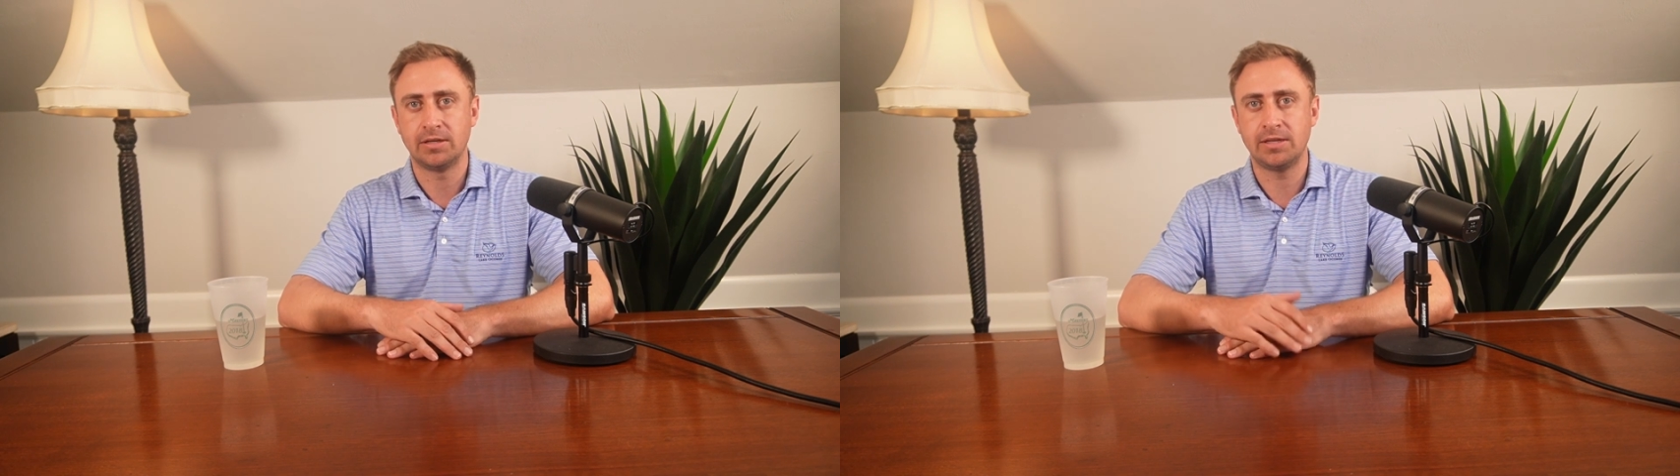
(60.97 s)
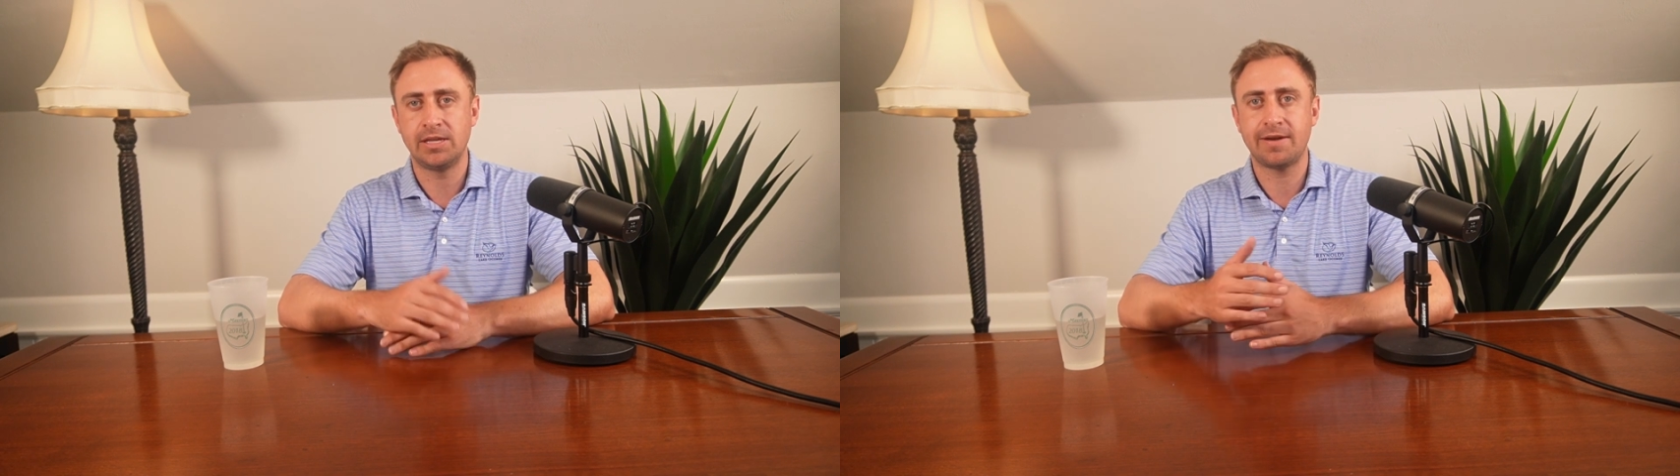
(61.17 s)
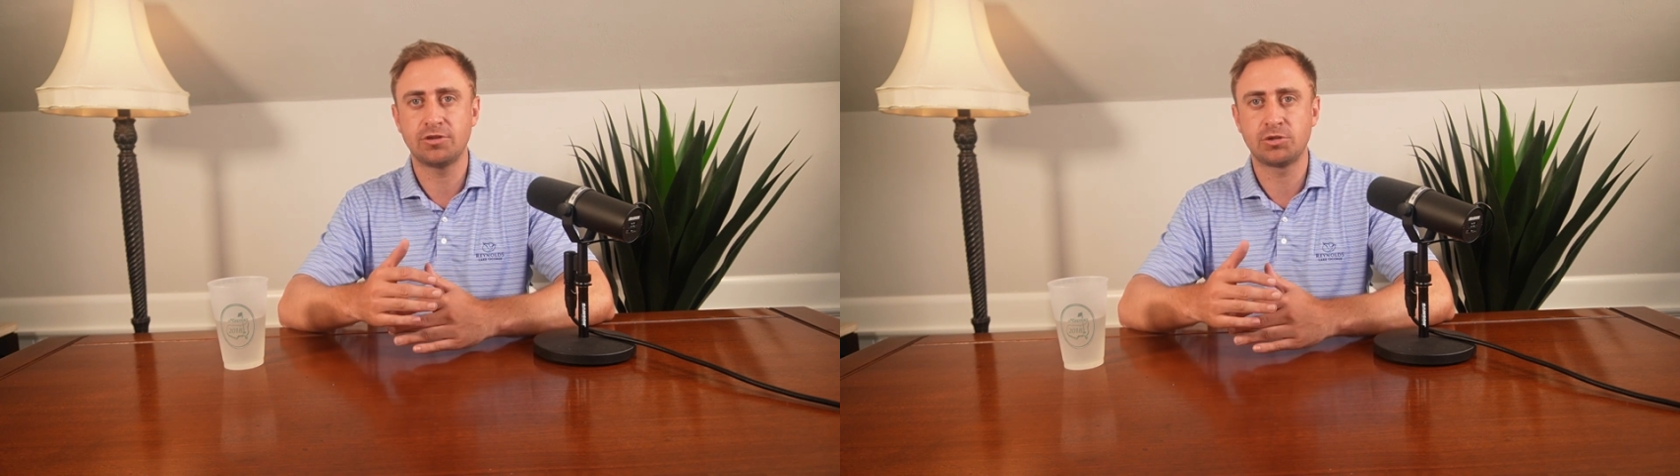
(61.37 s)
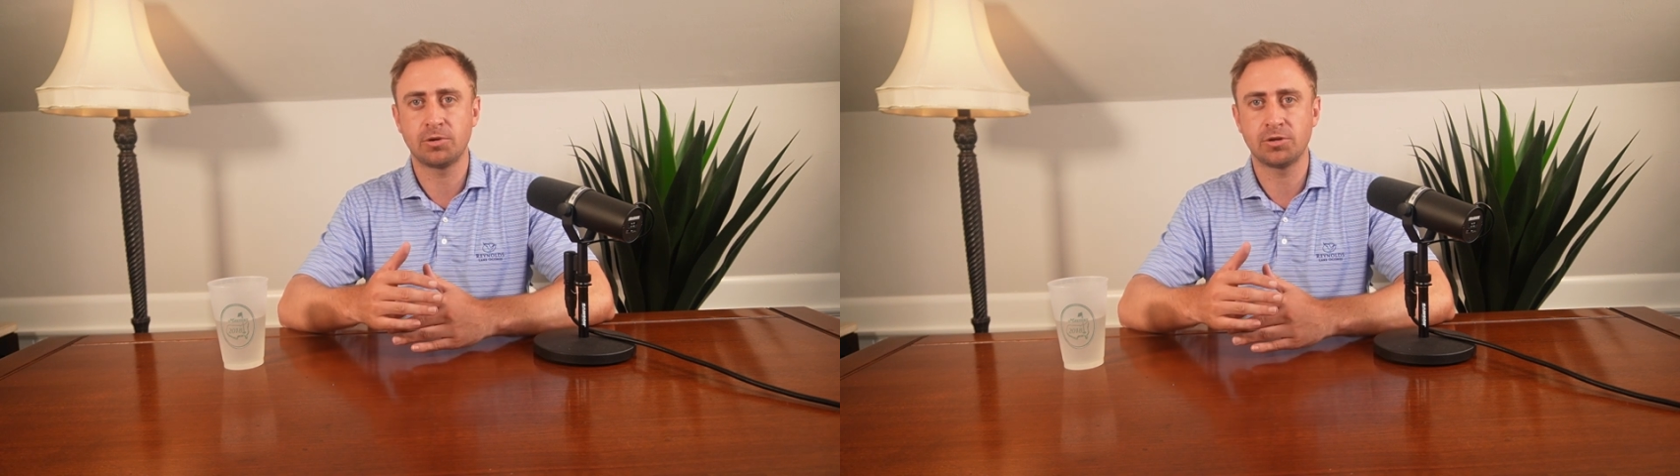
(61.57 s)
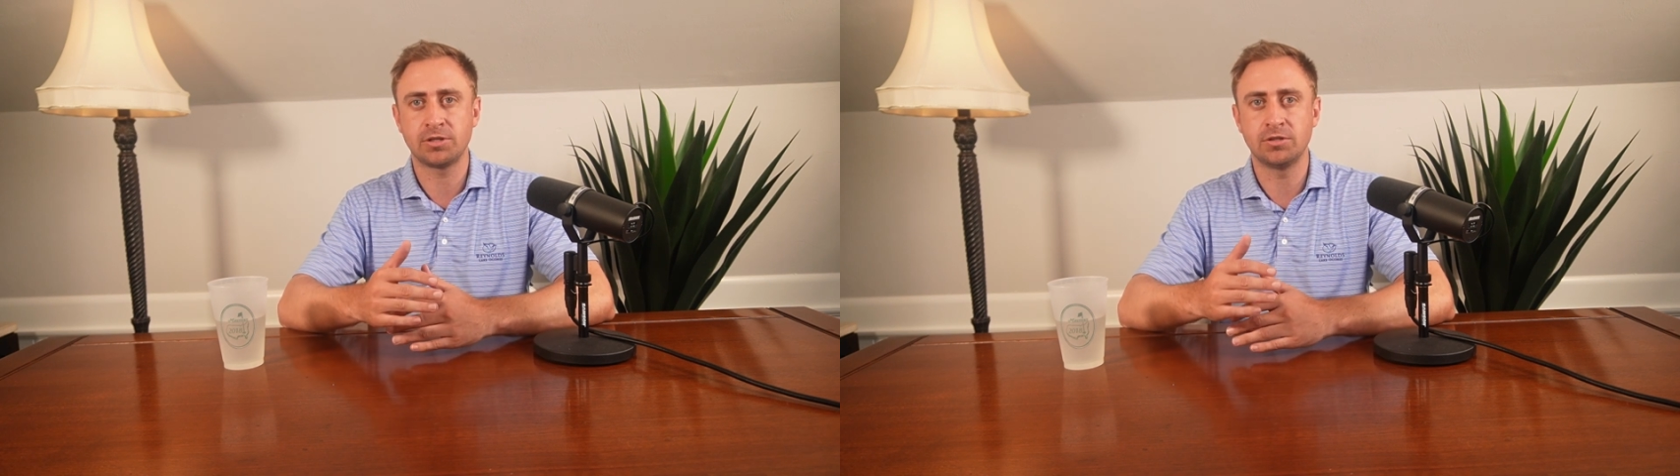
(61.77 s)
In the average
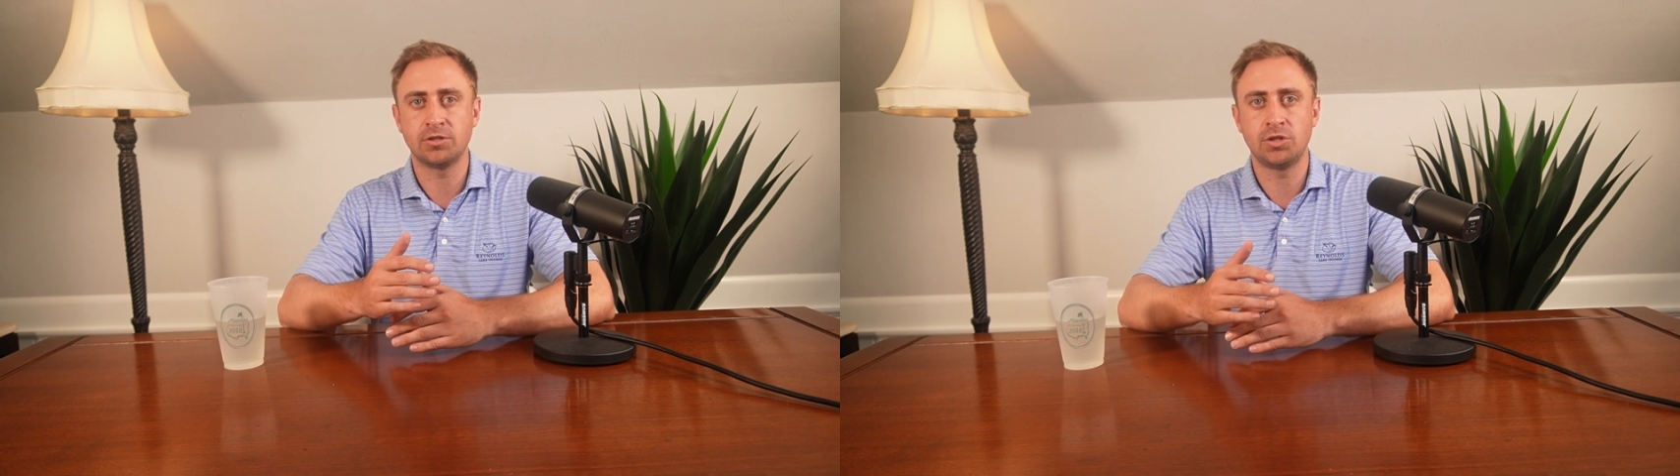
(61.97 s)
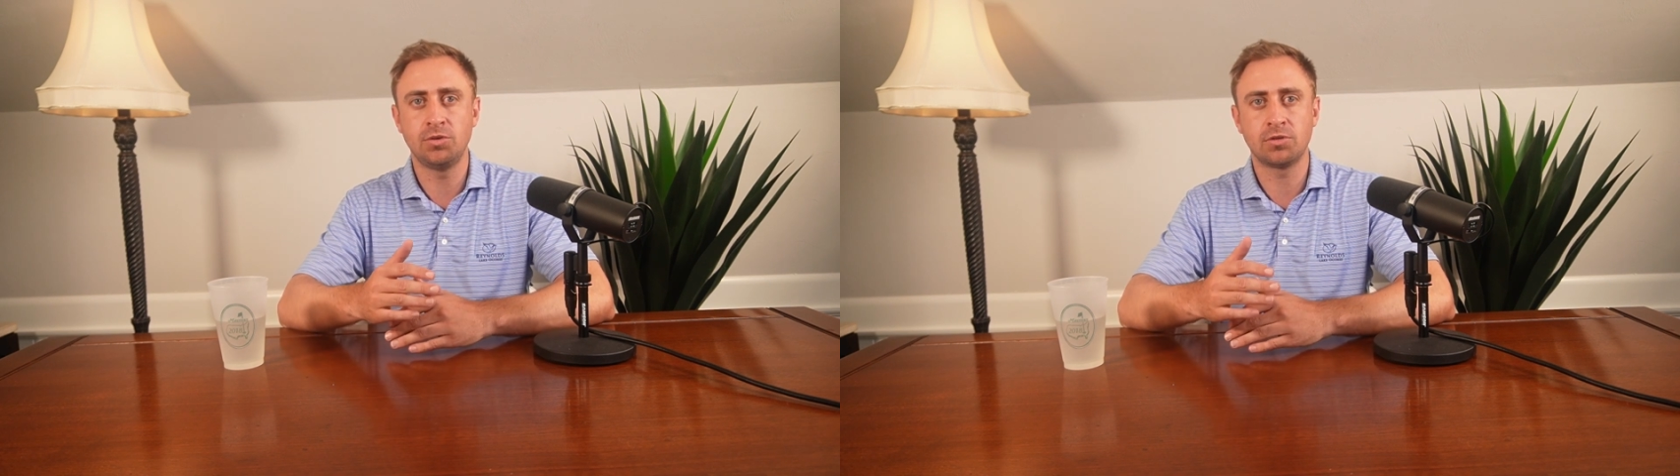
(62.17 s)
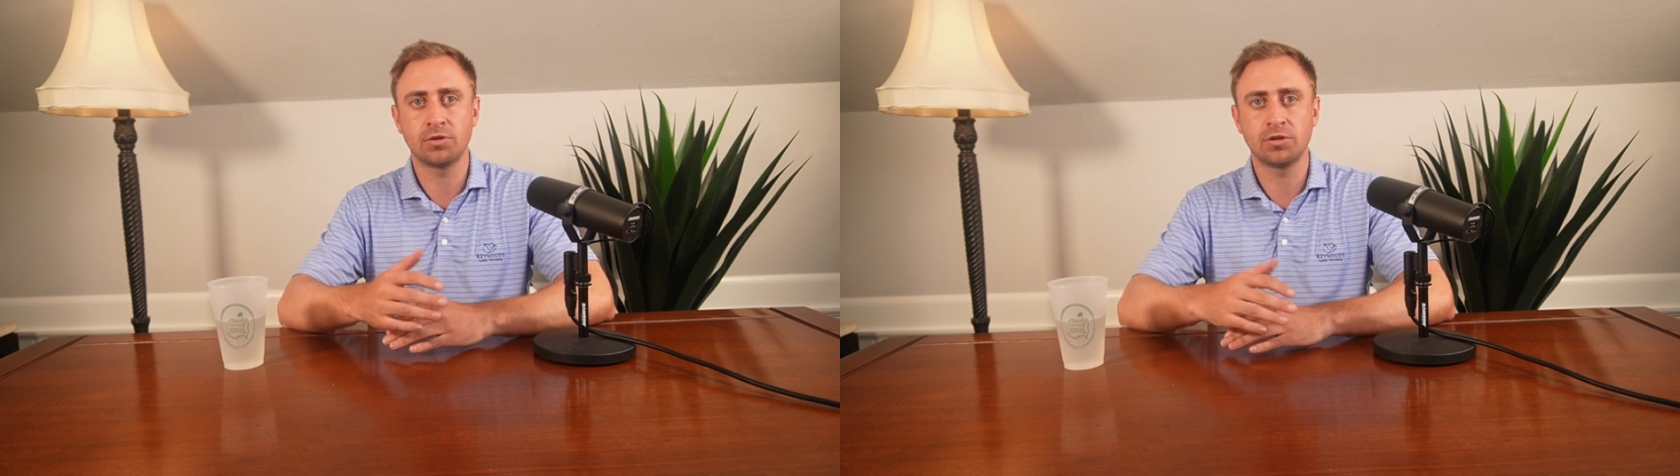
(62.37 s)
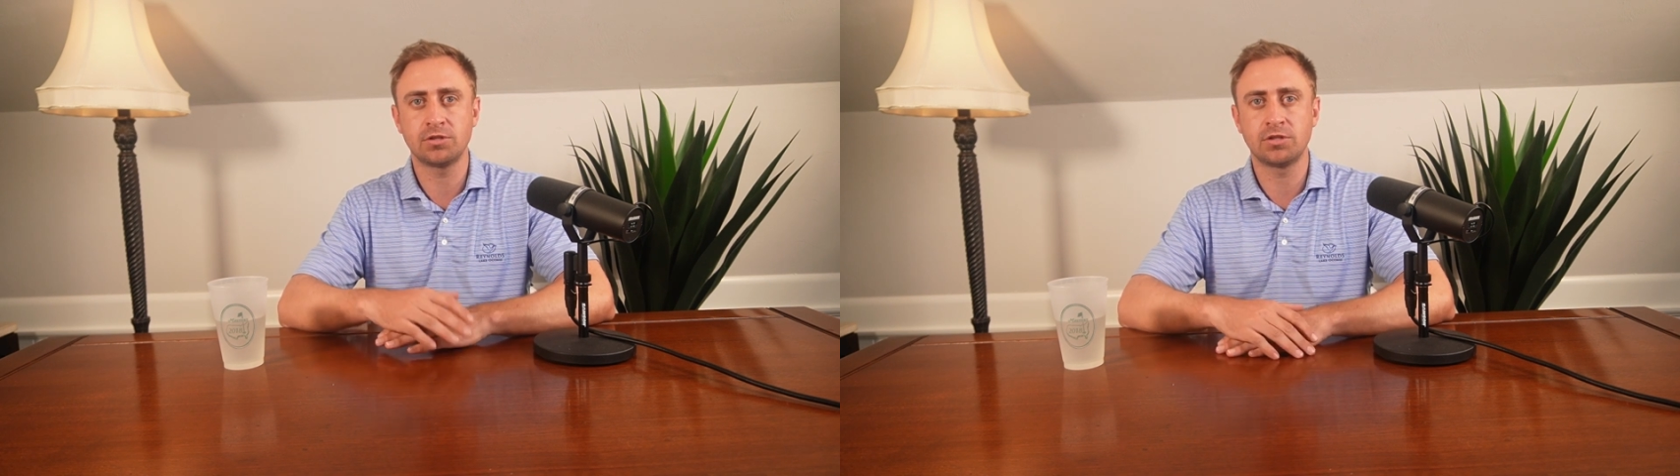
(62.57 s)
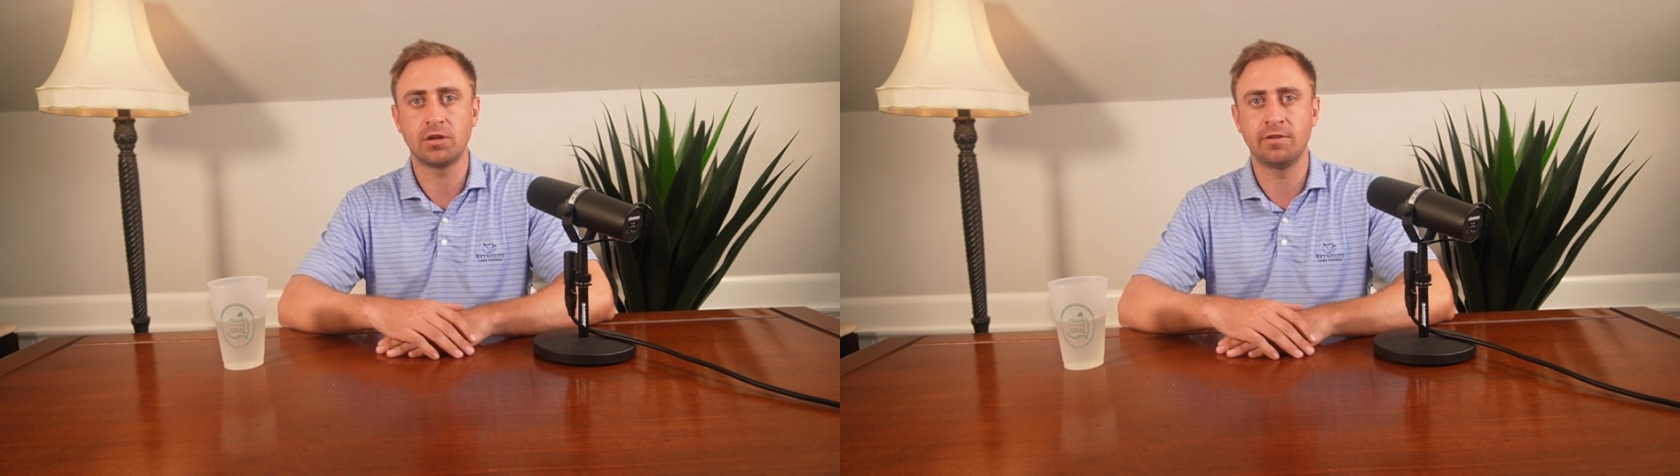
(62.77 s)
person,
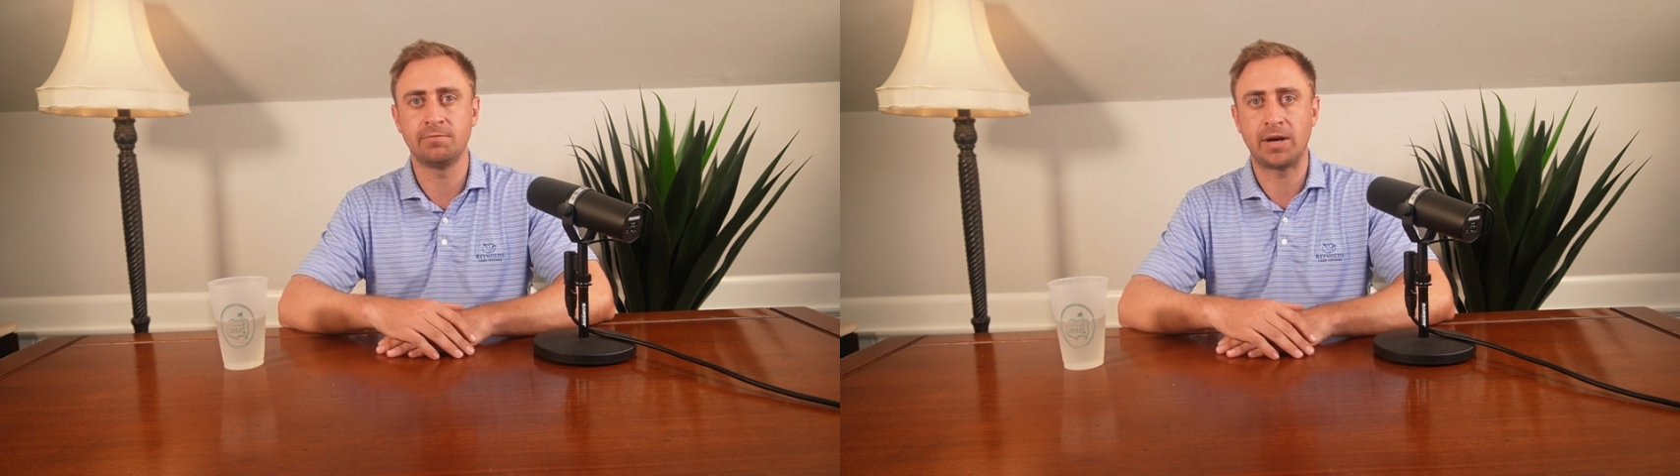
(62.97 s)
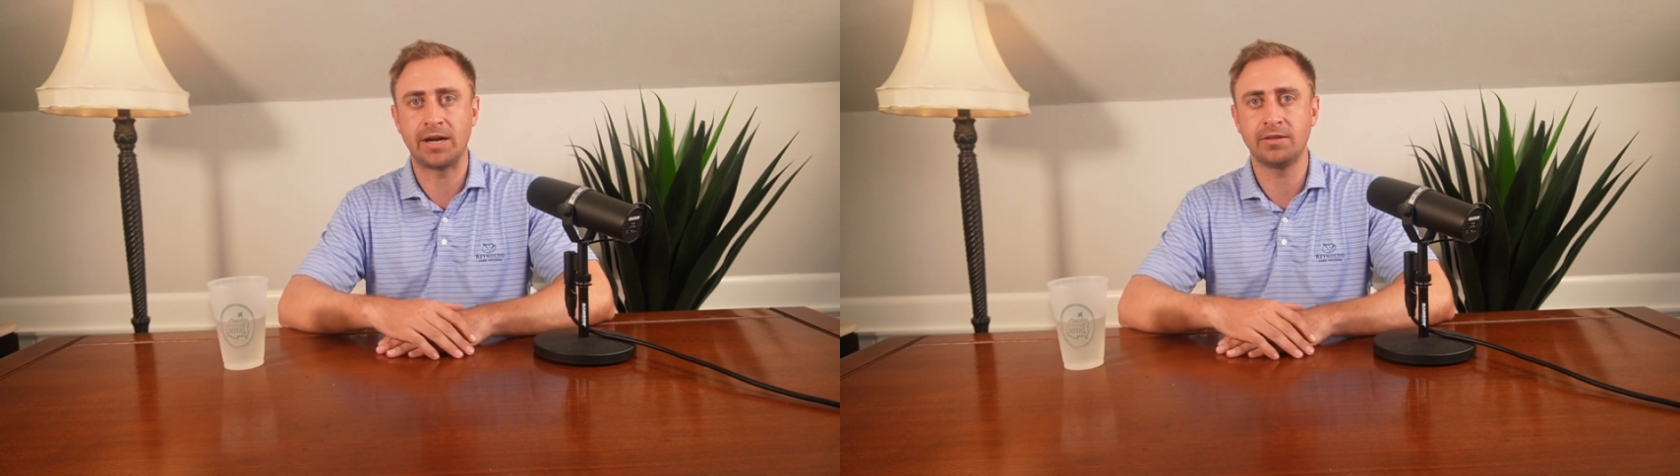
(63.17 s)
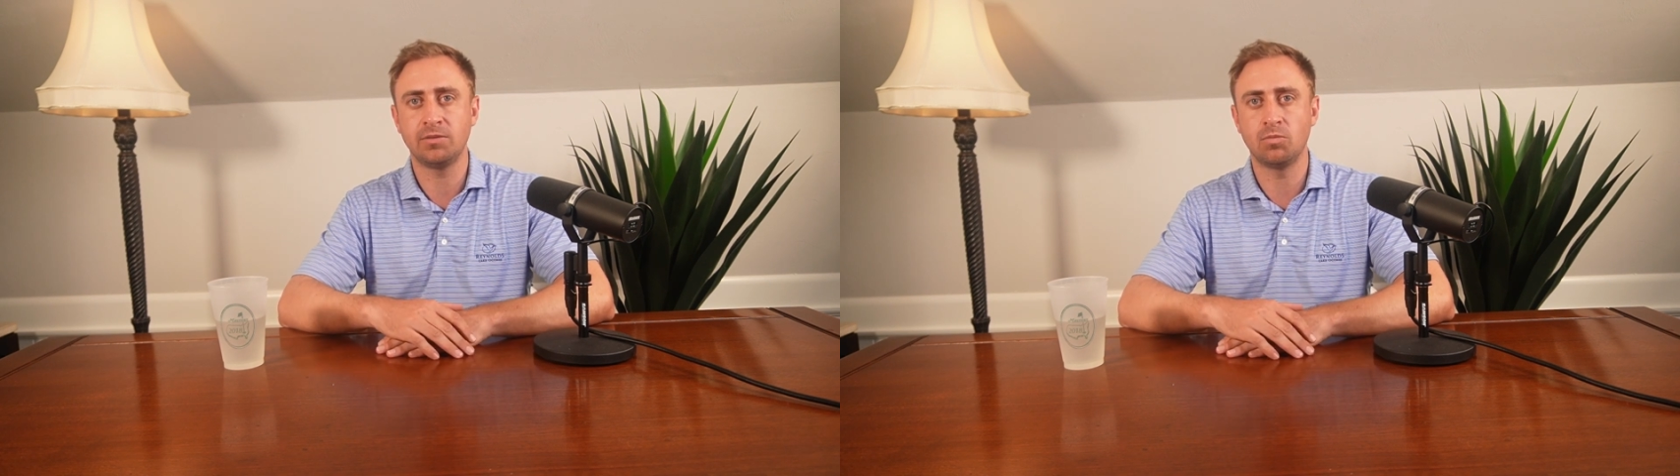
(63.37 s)
2/3 of bodily